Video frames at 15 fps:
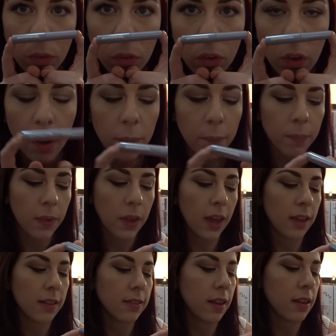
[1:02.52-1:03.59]
So
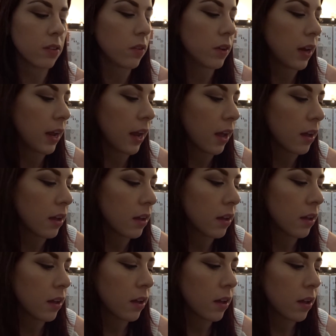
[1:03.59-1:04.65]
it says on here,
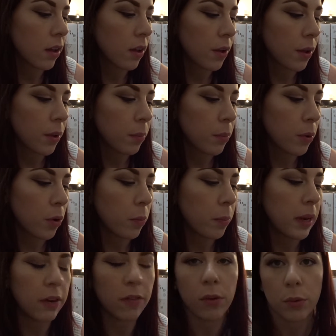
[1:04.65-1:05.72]
pure
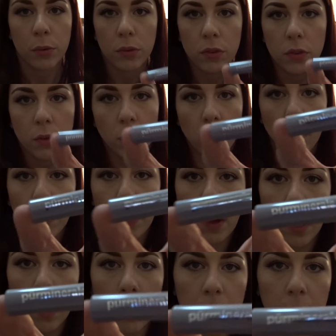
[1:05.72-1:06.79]
minerals or
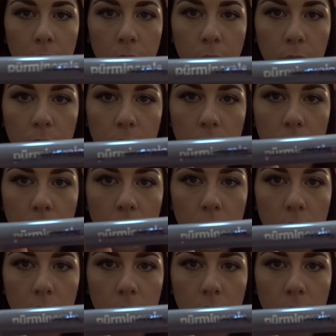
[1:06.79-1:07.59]
perminerals.